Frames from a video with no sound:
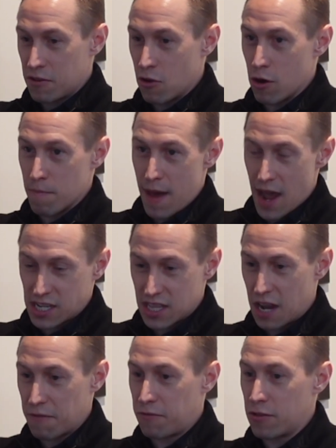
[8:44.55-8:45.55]
going back to
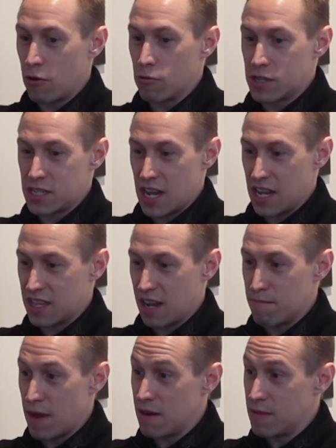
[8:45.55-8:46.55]
that flowed state
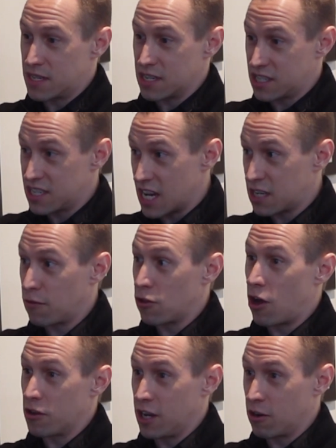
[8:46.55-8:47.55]
that made me
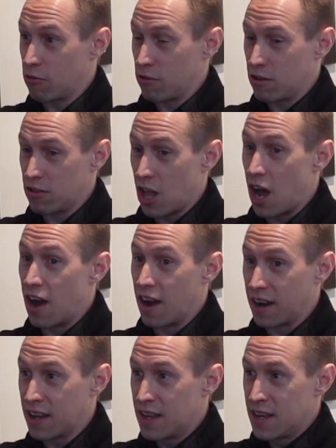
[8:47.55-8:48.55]
successful all year
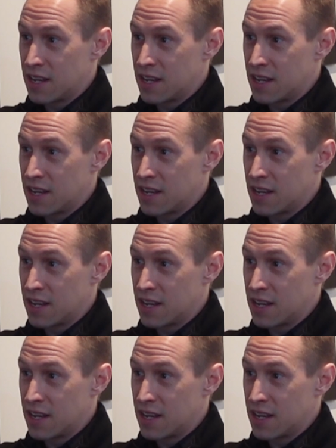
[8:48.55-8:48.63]
long